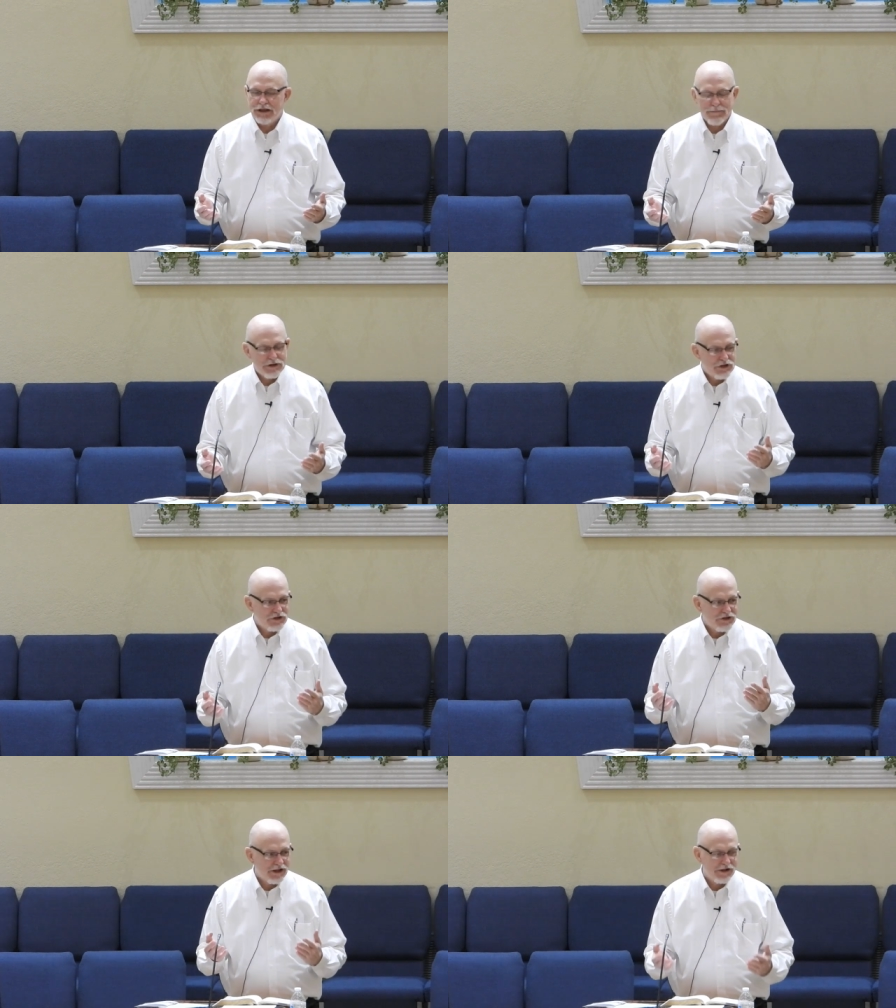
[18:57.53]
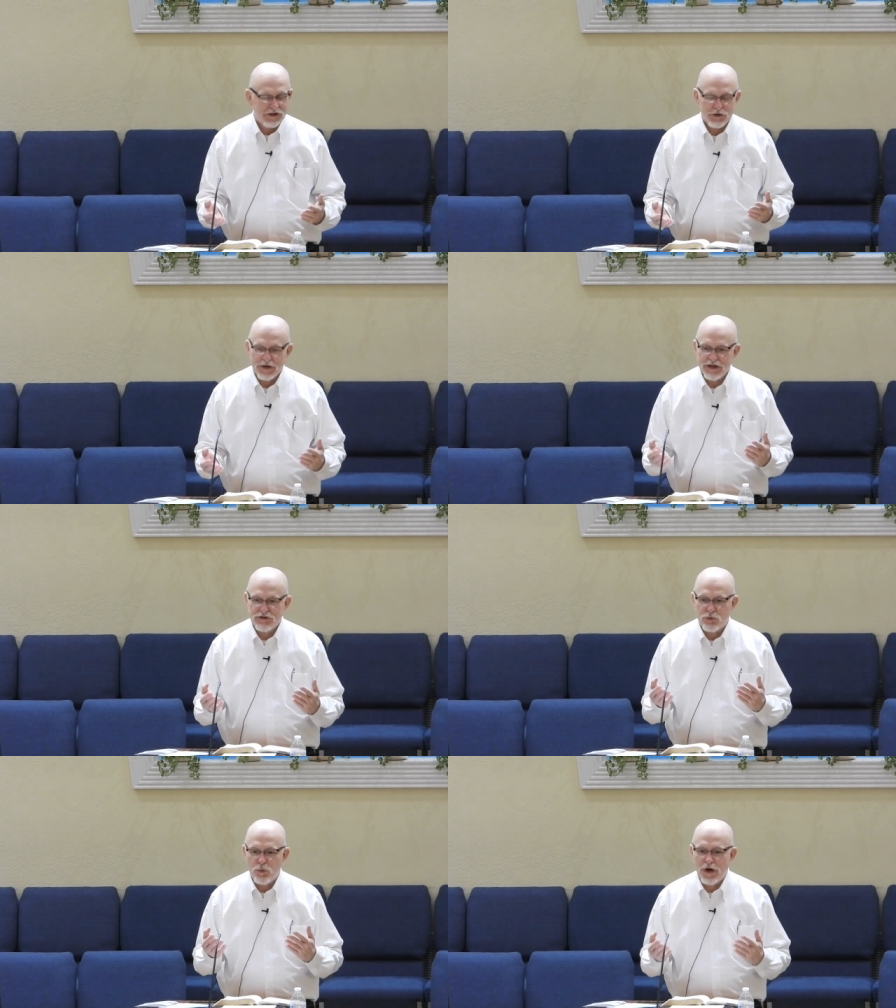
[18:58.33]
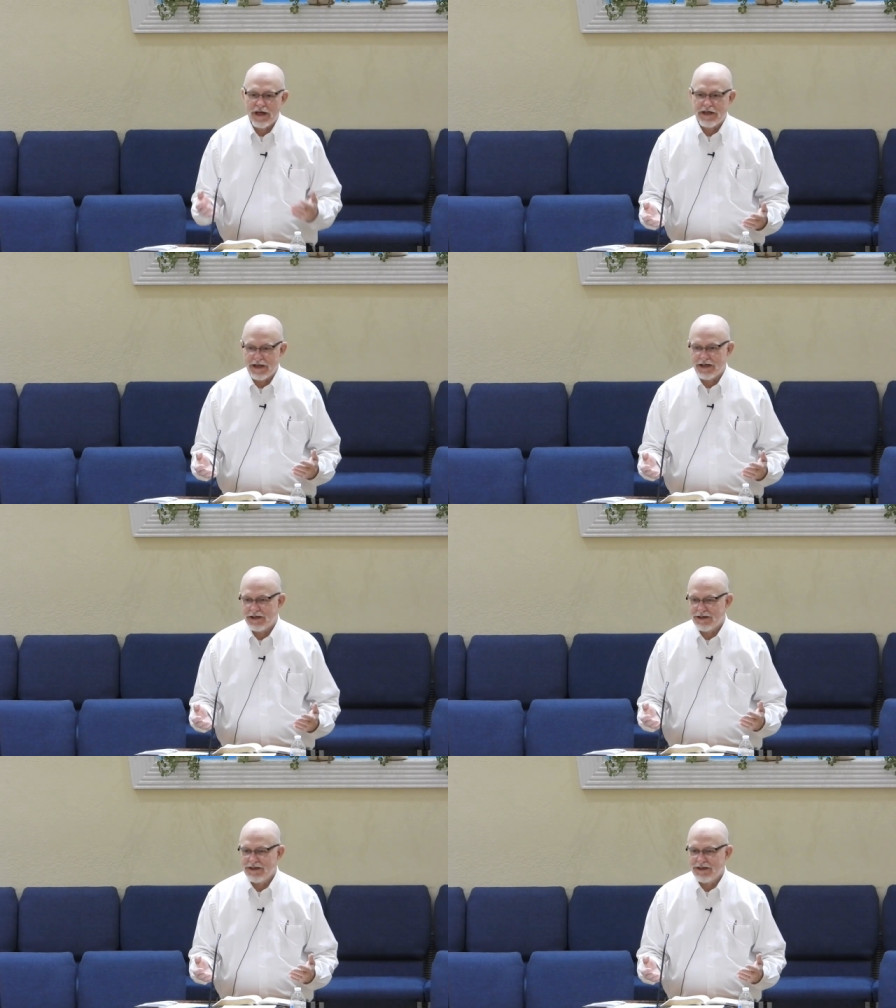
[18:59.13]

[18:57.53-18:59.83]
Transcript: Let me just tell you, He's waiting.